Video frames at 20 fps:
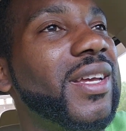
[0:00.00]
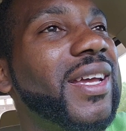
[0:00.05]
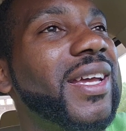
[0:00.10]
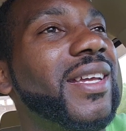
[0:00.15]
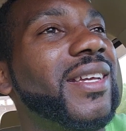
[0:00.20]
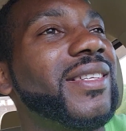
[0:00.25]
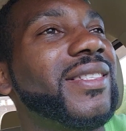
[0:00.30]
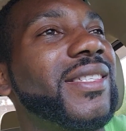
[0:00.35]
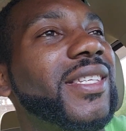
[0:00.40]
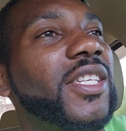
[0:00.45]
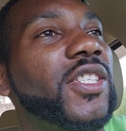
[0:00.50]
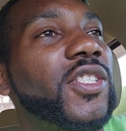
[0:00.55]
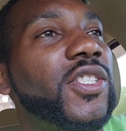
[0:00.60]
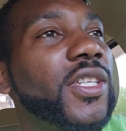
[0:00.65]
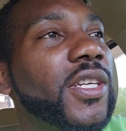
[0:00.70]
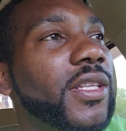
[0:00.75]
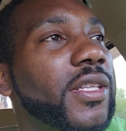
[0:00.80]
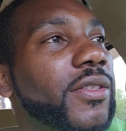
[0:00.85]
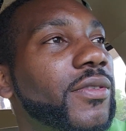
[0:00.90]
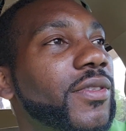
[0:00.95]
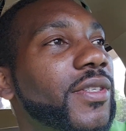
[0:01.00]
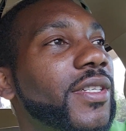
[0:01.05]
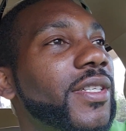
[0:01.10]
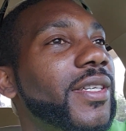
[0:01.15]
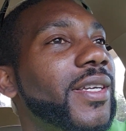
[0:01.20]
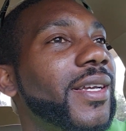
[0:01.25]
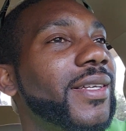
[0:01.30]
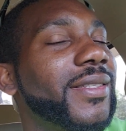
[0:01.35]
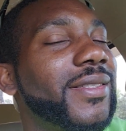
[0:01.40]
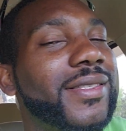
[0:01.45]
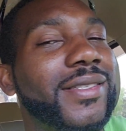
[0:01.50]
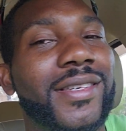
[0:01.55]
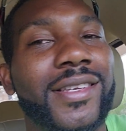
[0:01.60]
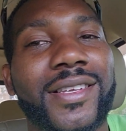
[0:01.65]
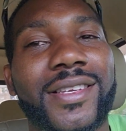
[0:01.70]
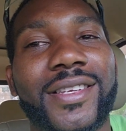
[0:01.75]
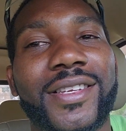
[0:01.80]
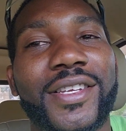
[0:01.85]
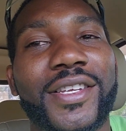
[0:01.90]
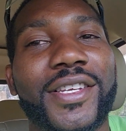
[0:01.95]
I ain't gonna say chilling really. It's
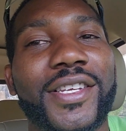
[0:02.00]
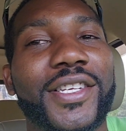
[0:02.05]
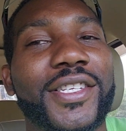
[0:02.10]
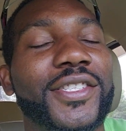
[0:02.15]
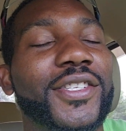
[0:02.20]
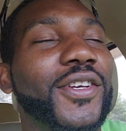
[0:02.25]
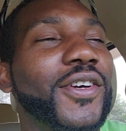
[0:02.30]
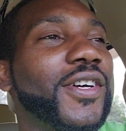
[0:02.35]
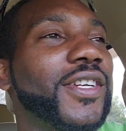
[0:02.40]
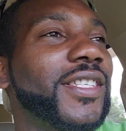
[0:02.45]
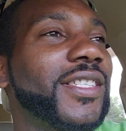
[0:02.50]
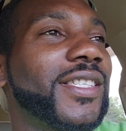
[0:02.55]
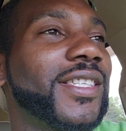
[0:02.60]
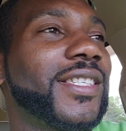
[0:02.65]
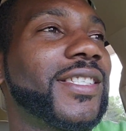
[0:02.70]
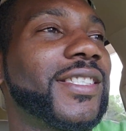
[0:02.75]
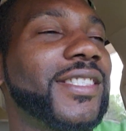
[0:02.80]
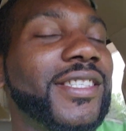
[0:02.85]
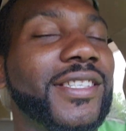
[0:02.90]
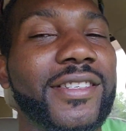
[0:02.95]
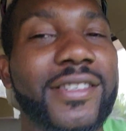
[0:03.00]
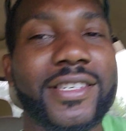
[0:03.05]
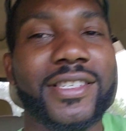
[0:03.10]
hard to sit still.